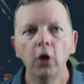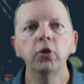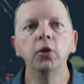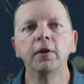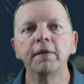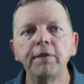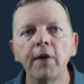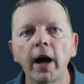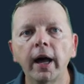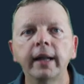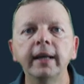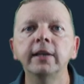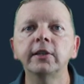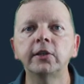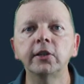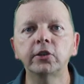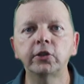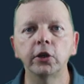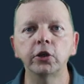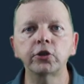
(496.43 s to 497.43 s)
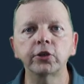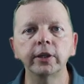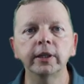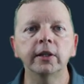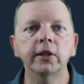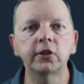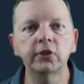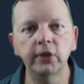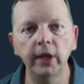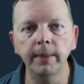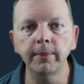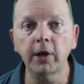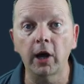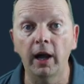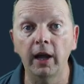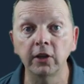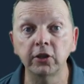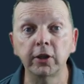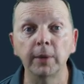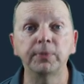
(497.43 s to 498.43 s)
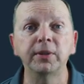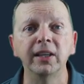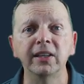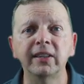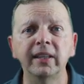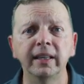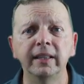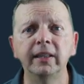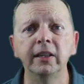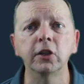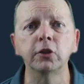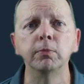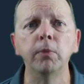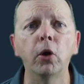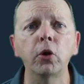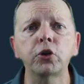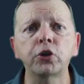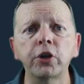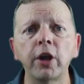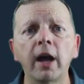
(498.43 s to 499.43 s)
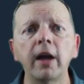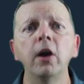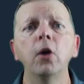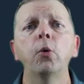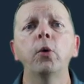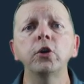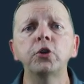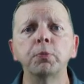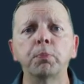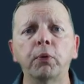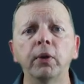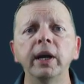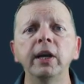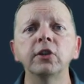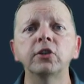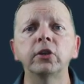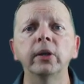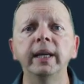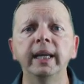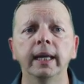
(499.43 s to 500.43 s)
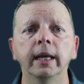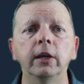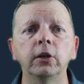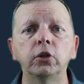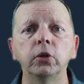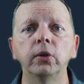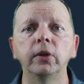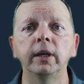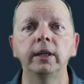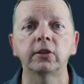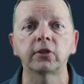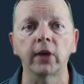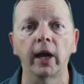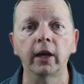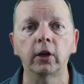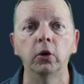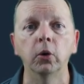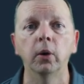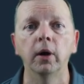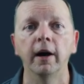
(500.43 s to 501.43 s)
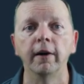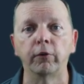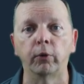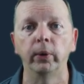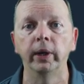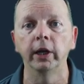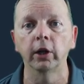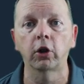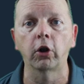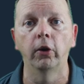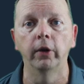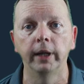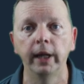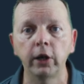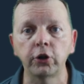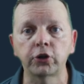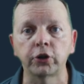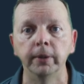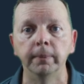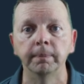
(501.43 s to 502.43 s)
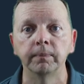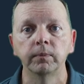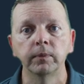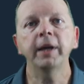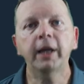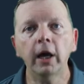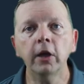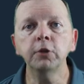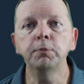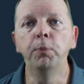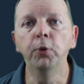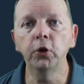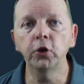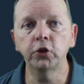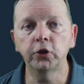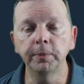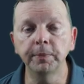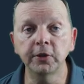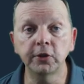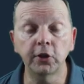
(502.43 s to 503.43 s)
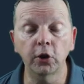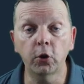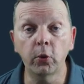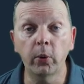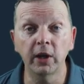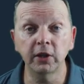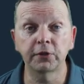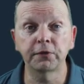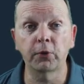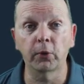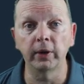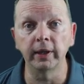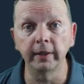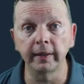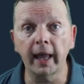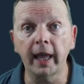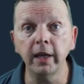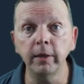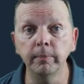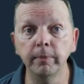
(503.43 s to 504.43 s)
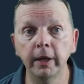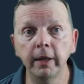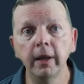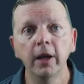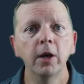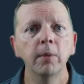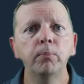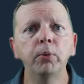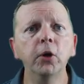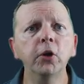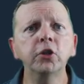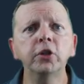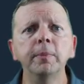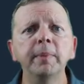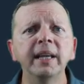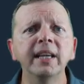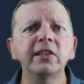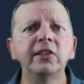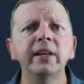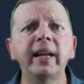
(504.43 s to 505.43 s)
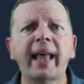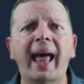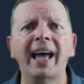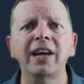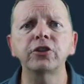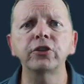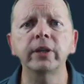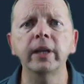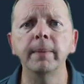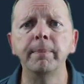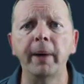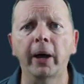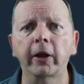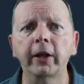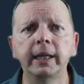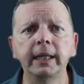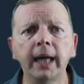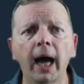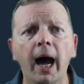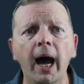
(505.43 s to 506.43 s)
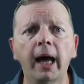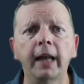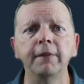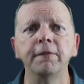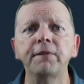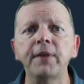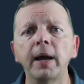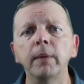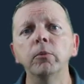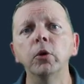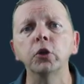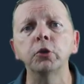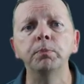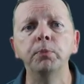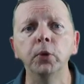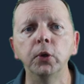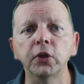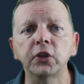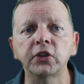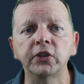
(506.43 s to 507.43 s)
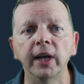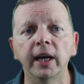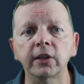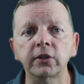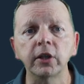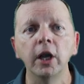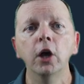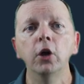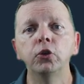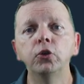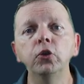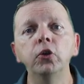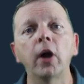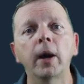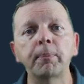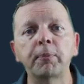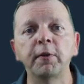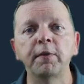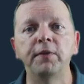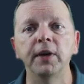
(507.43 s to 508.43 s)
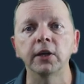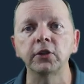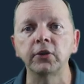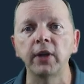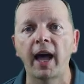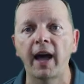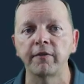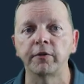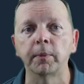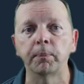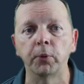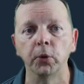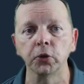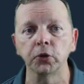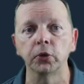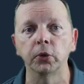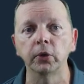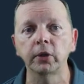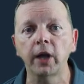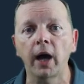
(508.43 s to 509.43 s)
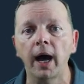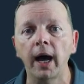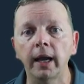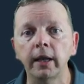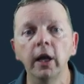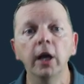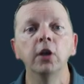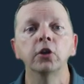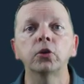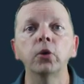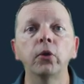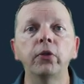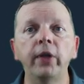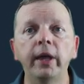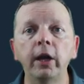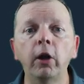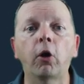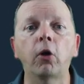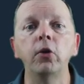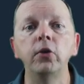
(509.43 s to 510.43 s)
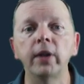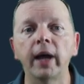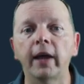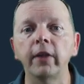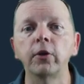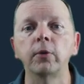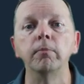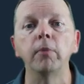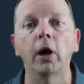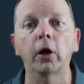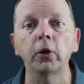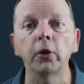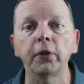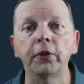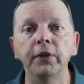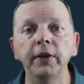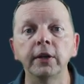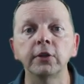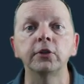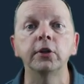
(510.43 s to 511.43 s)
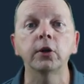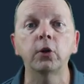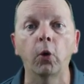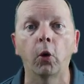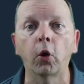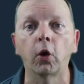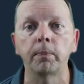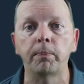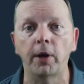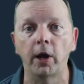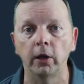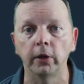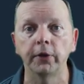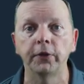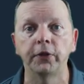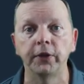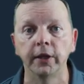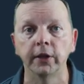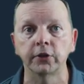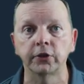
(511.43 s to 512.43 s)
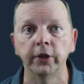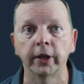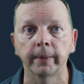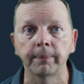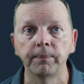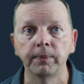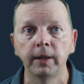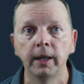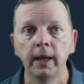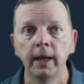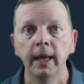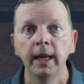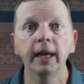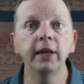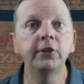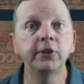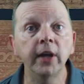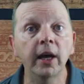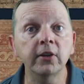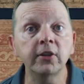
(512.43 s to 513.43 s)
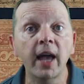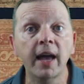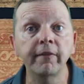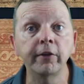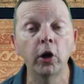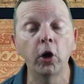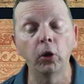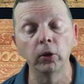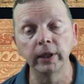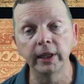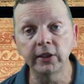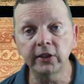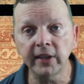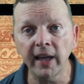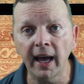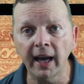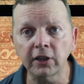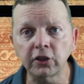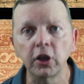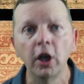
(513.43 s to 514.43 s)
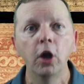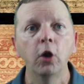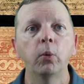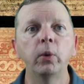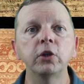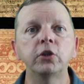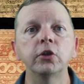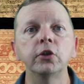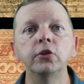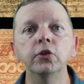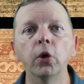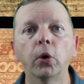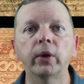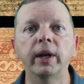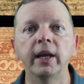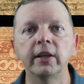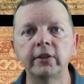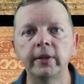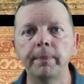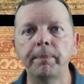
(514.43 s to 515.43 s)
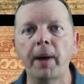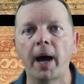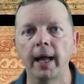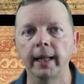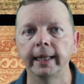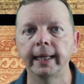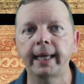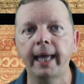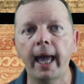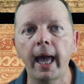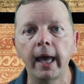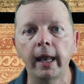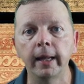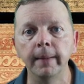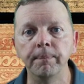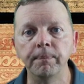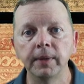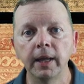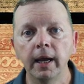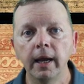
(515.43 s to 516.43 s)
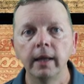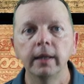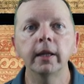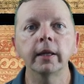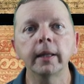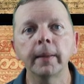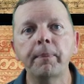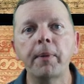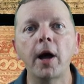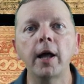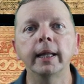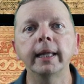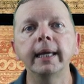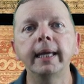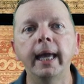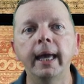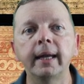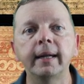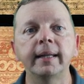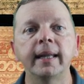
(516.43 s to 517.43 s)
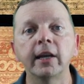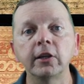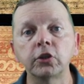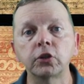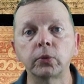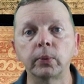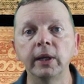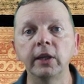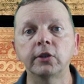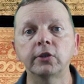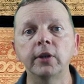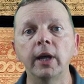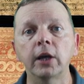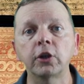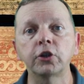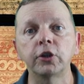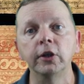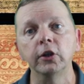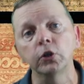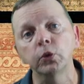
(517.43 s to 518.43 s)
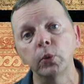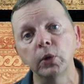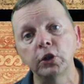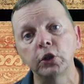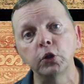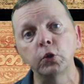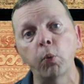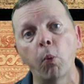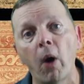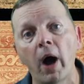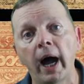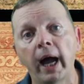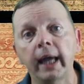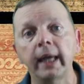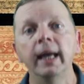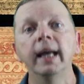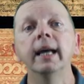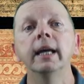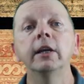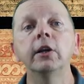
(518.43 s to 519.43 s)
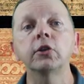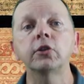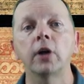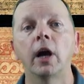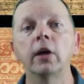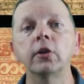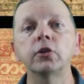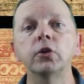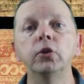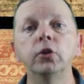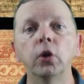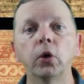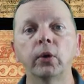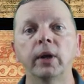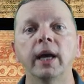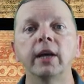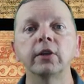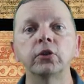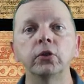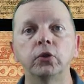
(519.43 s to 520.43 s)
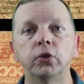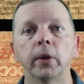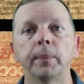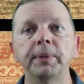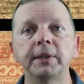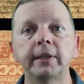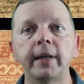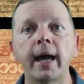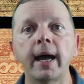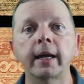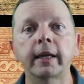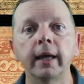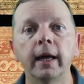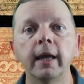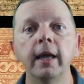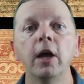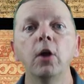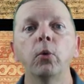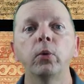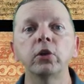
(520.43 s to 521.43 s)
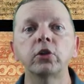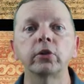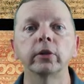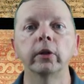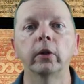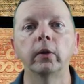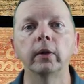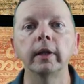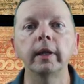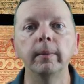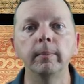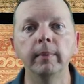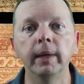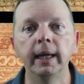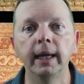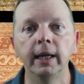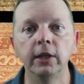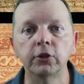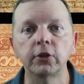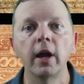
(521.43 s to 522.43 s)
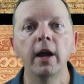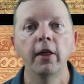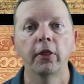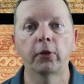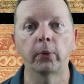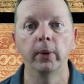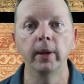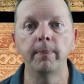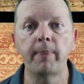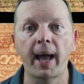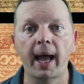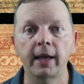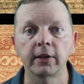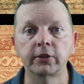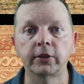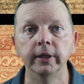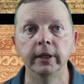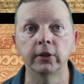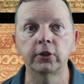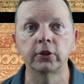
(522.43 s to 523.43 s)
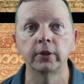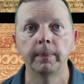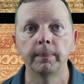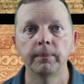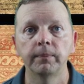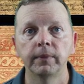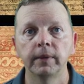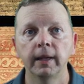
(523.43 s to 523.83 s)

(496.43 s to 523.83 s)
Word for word: Nirvana is essentially the same concept as Hindu's moksha, which brings the end to the cycle of reincarnation. Because Buddhism is the quest for enlightenment, Buddhism isn't actually about a god. In fact, most Buddhist sects do not profess to have a personal god, so they are neither monotheistic or polytheistic. It does have a holy text, which is known as the Pali Canon. Now, the Pali Canon has three sections, which is why it is also known as the Tripitaka, which literally means three baskets.